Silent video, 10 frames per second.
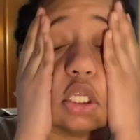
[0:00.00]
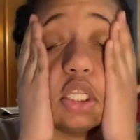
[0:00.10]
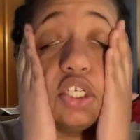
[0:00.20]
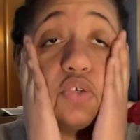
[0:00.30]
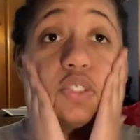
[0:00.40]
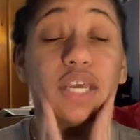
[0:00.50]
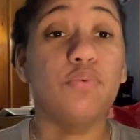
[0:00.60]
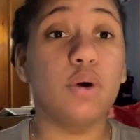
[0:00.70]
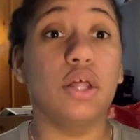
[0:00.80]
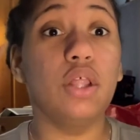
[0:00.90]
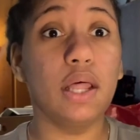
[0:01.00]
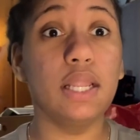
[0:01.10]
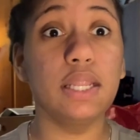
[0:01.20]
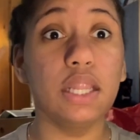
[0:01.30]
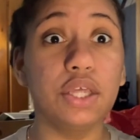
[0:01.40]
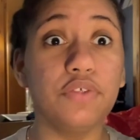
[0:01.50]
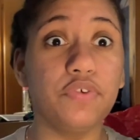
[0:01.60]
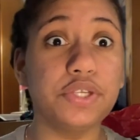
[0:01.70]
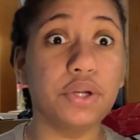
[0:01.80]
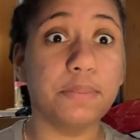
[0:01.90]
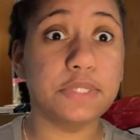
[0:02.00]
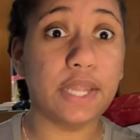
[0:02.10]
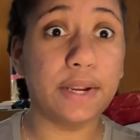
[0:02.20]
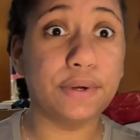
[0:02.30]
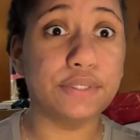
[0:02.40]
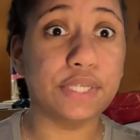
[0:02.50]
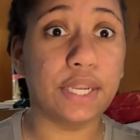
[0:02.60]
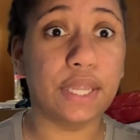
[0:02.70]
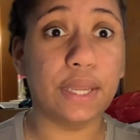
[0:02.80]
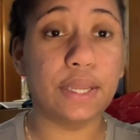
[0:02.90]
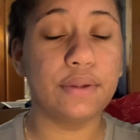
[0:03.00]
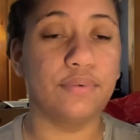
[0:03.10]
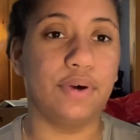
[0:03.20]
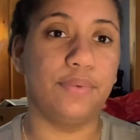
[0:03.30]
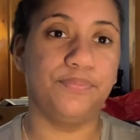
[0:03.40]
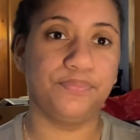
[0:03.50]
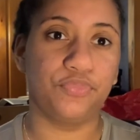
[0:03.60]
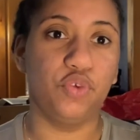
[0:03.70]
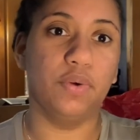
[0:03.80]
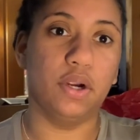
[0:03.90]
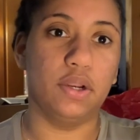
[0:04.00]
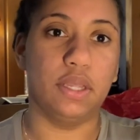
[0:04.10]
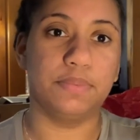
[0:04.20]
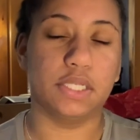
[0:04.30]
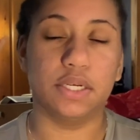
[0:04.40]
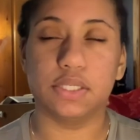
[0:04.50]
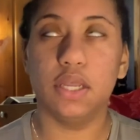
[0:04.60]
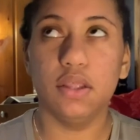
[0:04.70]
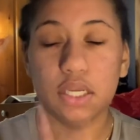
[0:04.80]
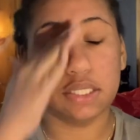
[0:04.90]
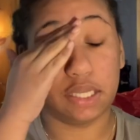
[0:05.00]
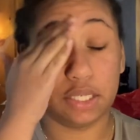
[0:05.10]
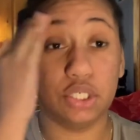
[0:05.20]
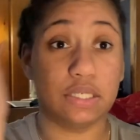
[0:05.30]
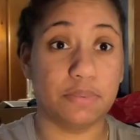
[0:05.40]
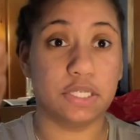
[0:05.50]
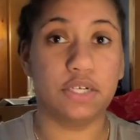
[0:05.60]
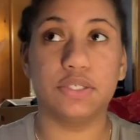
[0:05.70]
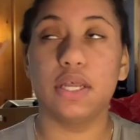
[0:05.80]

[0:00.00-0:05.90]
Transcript: And then she was like, well, look in the freezer upstairs. And, uh, well, we were already upstairs because the kitchen's upstairs.